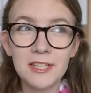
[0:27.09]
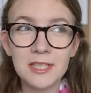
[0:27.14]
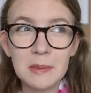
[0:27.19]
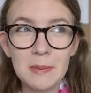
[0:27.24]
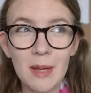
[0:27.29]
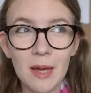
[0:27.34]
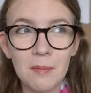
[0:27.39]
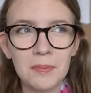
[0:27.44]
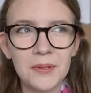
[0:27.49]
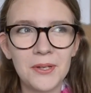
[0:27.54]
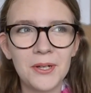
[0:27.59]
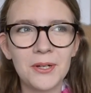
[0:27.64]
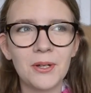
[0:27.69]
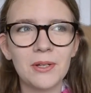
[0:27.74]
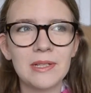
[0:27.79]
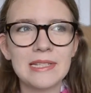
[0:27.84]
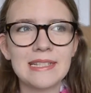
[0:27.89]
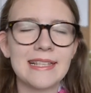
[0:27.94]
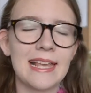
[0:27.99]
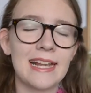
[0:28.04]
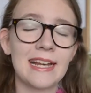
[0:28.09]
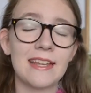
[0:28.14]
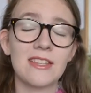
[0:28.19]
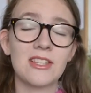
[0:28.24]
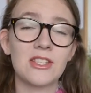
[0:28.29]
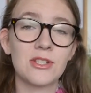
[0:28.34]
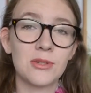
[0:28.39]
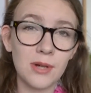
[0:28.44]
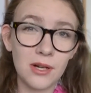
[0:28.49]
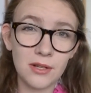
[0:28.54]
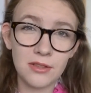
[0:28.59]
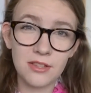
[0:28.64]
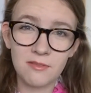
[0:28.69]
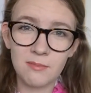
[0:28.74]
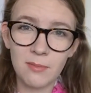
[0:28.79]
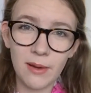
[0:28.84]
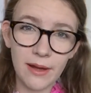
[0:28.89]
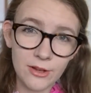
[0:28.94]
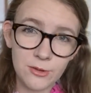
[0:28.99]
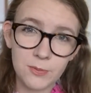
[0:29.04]
is going to be uploaded on Saturday the 12th of
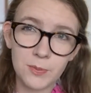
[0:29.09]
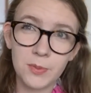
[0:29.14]
March,